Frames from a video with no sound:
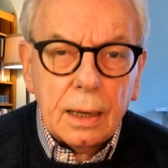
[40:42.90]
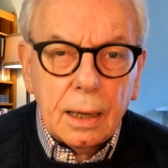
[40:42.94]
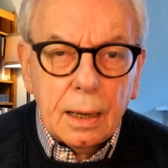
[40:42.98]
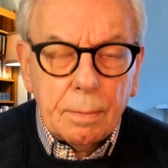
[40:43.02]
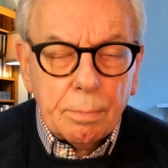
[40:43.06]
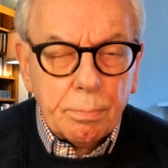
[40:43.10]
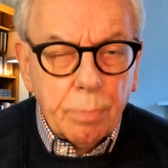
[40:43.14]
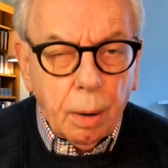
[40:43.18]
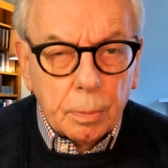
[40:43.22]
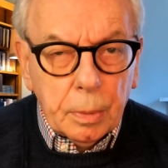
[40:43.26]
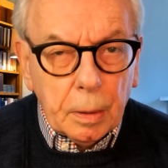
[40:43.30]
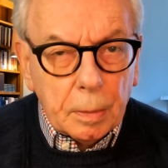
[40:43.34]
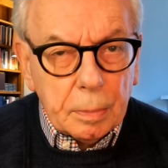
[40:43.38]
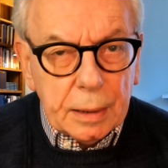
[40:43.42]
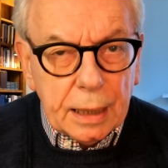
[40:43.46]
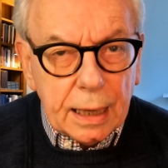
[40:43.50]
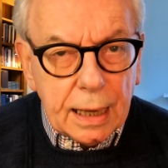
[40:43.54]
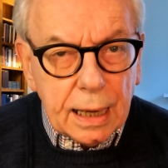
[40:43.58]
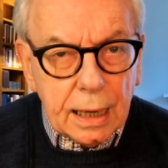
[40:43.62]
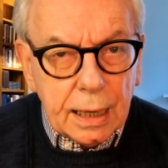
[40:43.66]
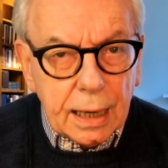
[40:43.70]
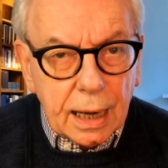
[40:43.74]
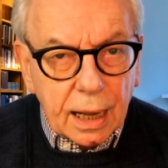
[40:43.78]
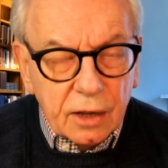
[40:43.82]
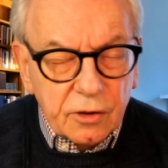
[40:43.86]
probably
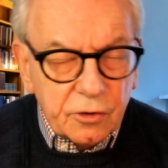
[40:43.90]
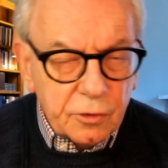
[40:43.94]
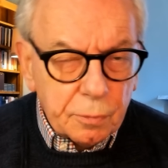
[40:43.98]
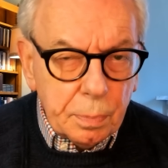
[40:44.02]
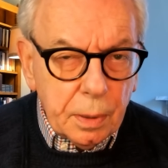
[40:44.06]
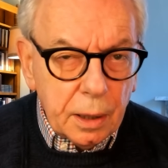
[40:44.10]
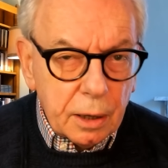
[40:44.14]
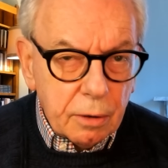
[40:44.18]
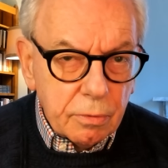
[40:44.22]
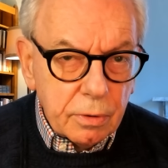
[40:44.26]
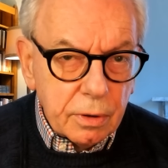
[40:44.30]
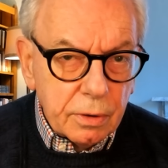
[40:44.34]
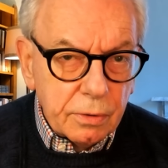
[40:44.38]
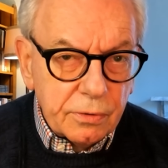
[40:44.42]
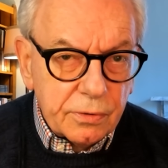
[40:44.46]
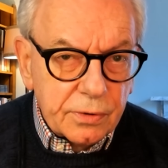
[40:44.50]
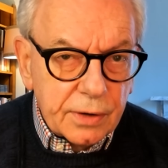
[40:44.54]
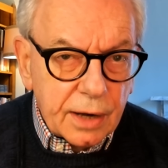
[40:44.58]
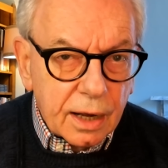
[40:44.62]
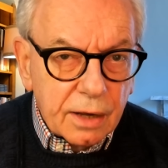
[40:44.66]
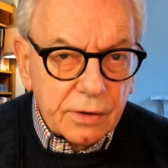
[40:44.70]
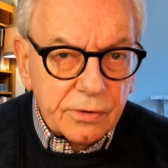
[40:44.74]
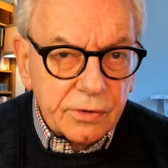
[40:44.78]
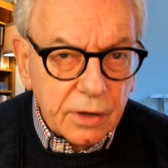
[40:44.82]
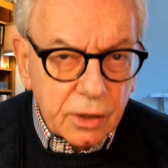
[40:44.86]
inexperienced
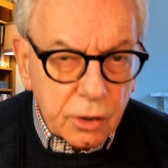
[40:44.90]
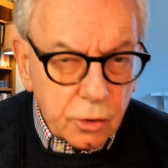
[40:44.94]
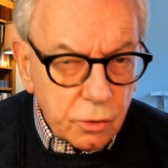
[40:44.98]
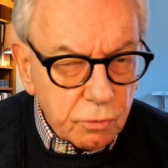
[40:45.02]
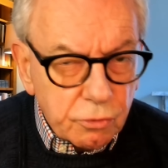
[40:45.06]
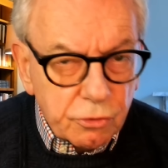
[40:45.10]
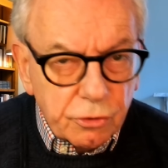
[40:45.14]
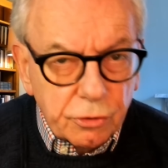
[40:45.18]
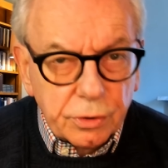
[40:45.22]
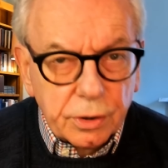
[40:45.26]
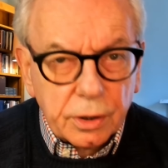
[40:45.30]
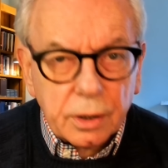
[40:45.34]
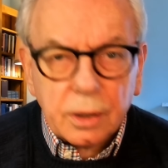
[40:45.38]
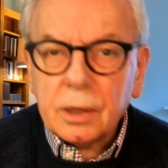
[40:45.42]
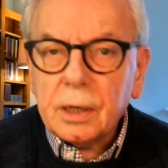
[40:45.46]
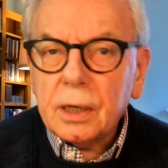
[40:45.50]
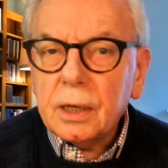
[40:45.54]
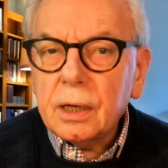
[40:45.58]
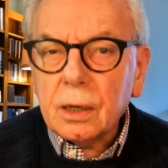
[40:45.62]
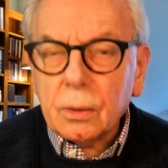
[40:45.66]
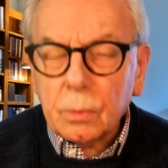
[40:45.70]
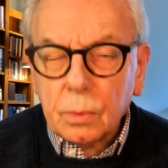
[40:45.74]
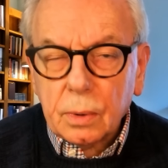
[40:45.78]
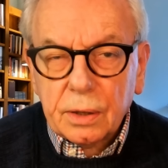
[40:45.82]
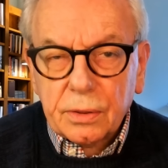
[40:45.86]
executioner
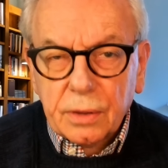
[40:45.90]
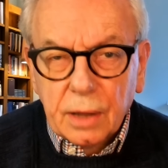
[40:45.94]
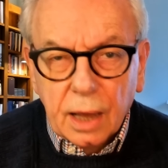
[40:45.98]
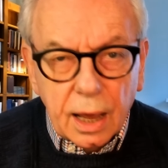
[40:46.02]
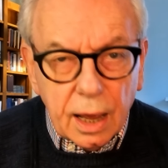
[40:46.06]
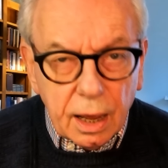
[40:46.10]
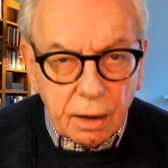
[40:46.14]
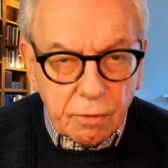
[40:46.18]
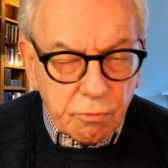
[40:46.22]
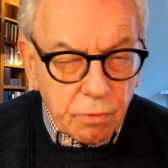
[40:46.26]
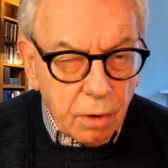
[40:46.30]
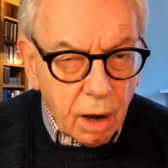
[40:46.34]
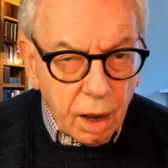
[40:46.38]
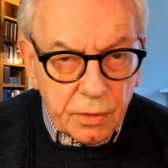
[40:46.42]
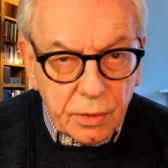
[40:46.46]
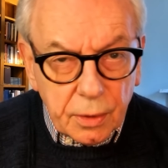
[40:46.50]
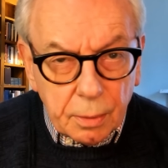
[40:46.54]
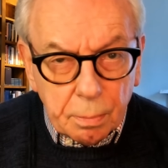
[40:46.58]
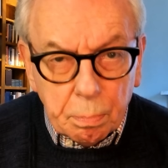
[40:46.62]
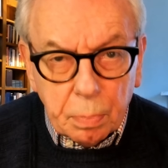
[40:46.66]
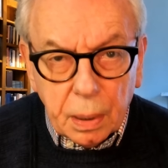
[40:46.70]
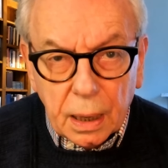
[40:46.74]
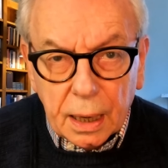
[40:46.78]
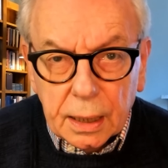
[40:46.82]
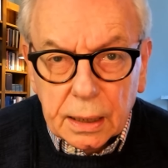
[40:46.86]
with a rather
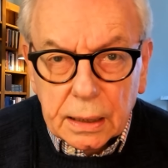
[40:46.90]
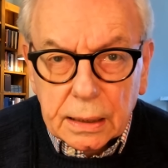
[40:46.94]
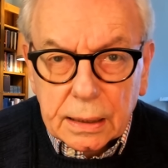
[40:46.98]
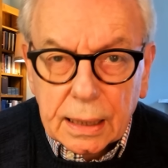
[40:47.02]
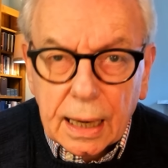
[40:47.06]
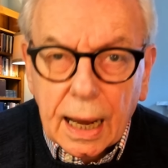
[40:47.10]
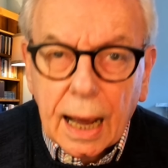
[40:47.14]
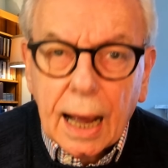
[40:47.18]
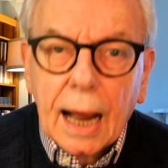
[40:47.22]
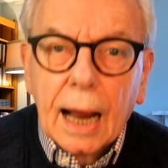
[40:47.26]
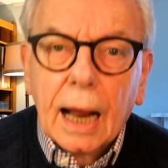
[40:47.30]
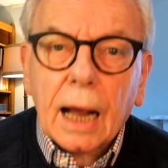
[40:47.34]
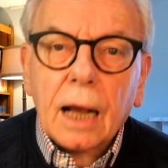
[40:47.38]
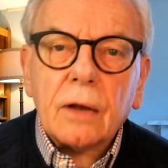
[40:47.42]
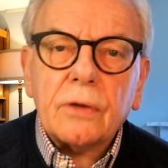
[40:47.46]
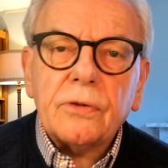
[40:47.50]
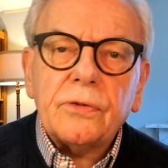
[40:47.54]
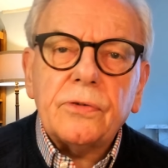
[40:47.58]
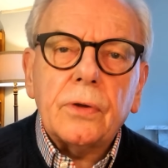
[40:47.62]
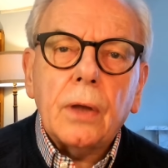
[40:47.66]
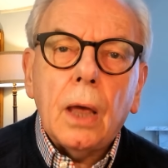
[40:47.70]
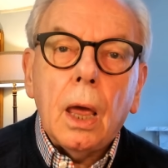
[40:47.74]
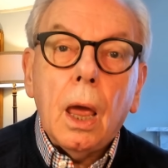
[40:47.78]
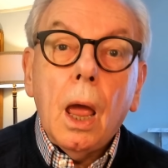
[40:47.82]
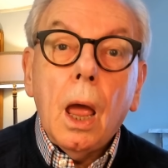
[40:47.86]
blunt axe.